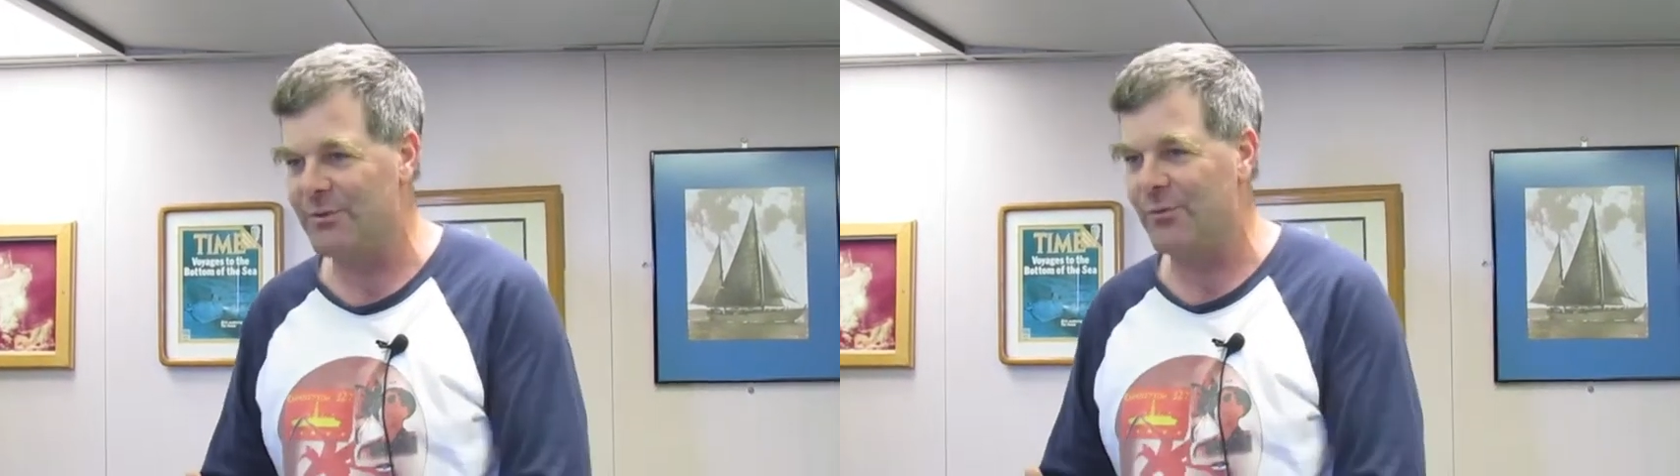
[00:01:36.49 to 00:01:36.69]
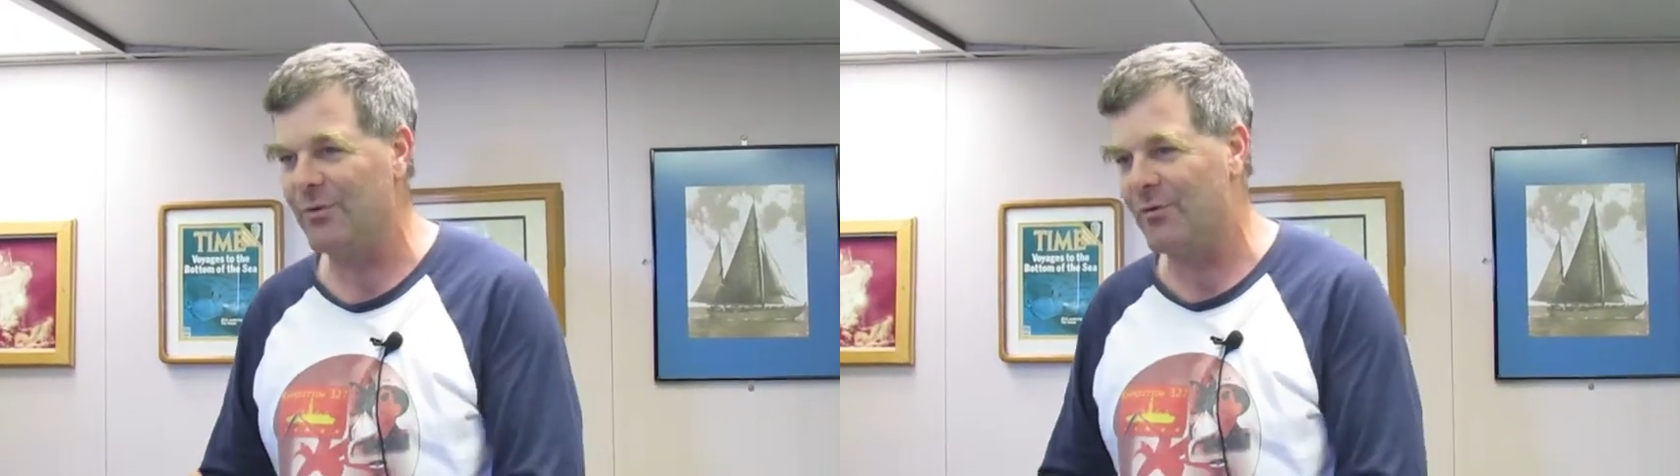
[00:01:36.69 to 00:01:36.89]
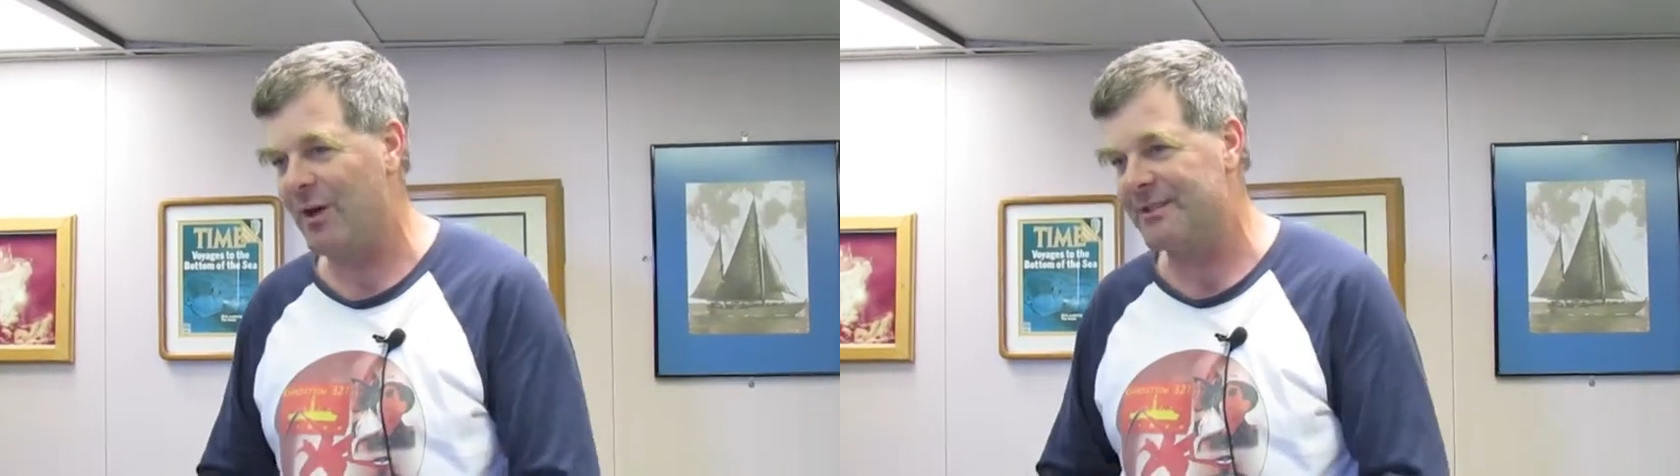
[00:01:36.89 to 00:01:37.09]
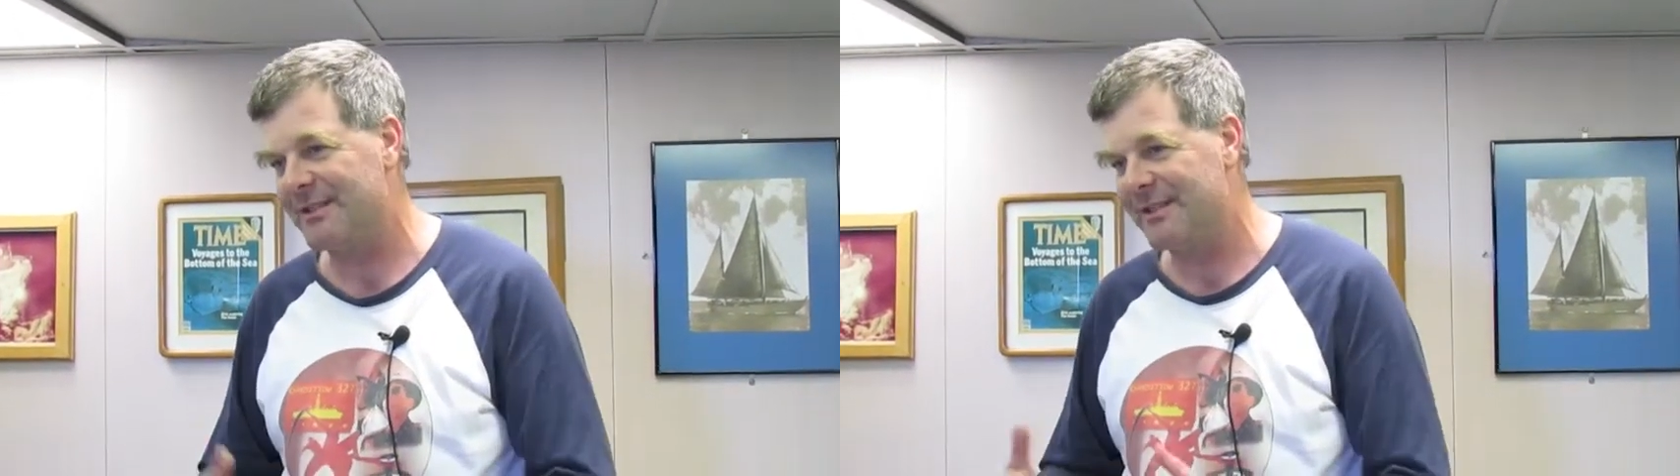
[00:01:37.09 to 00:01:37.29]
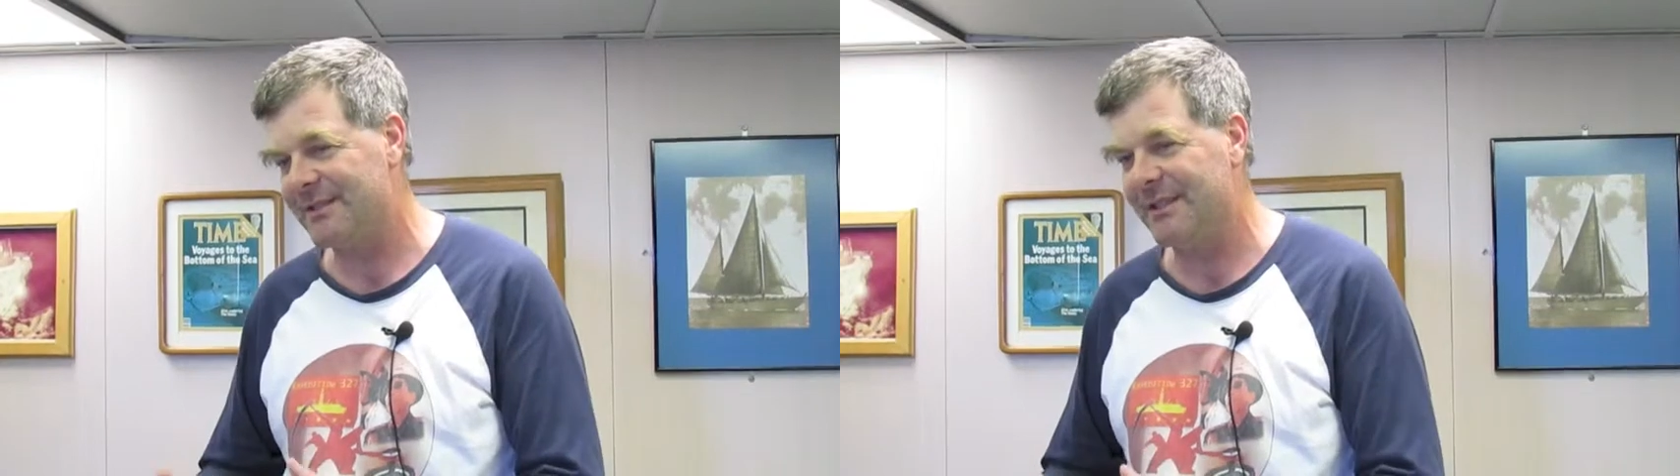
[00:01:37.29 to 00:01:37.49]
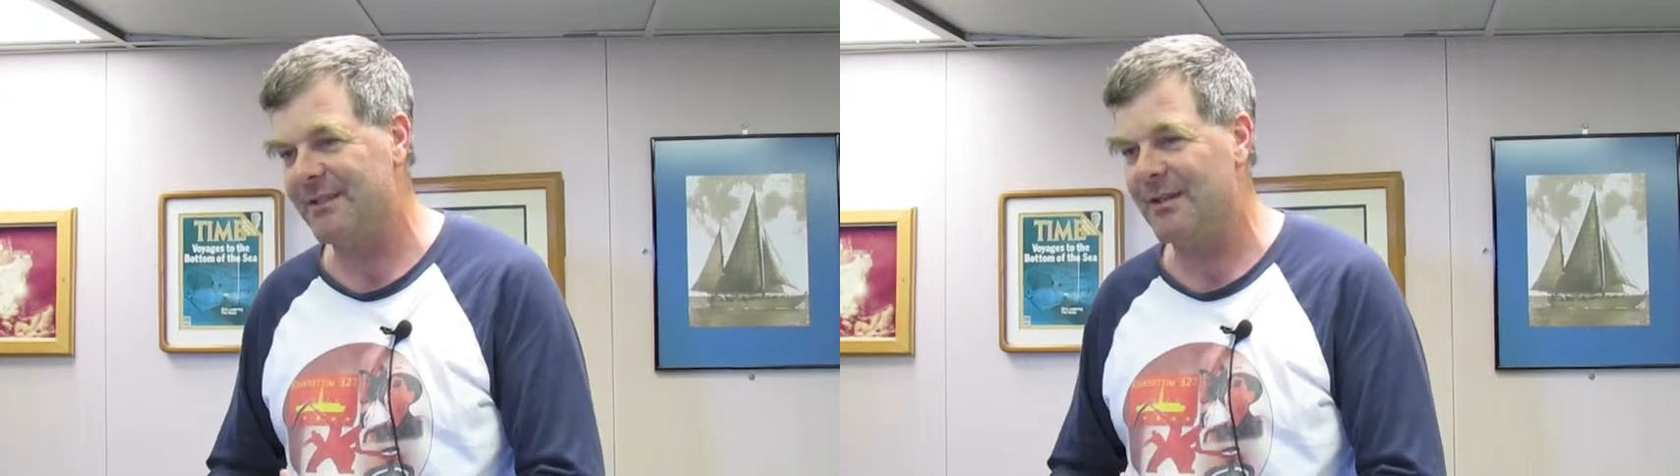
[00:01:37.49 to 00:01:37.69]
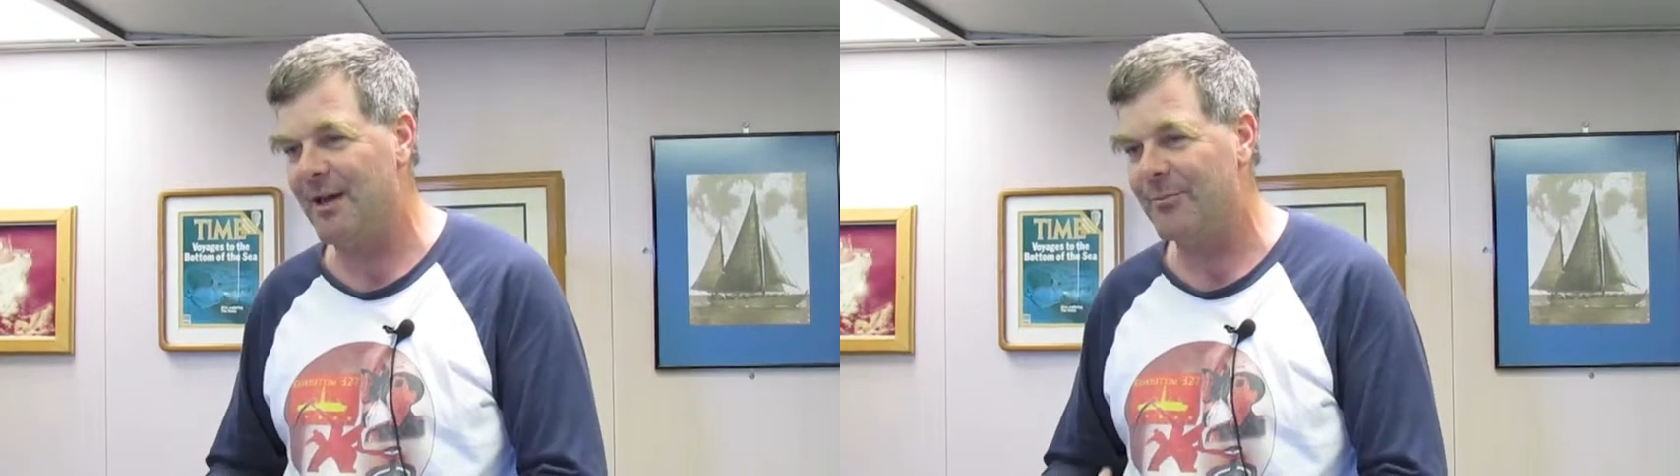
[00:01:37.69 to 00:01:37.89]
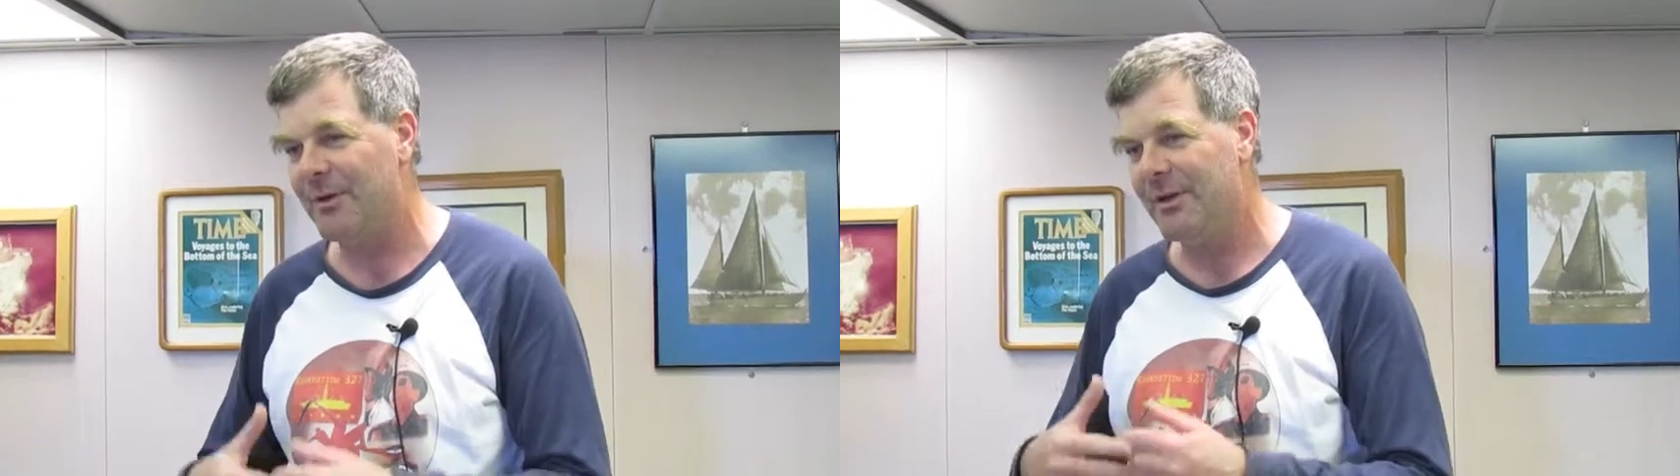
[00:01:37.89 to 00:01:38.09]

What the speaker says: through the crust, gets heated up,